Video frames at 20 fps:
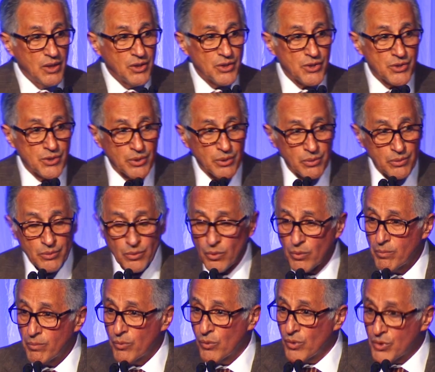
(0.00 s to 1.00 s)

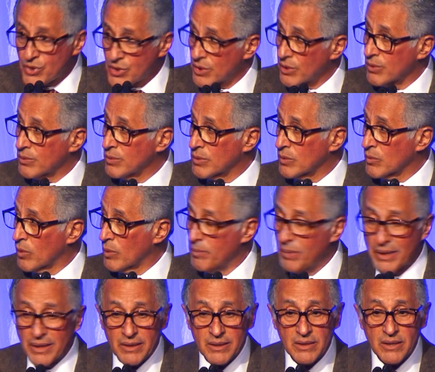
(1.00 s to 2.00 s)
Children were
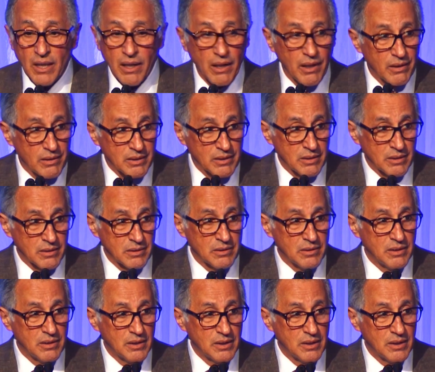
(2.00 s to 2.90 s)
being targeted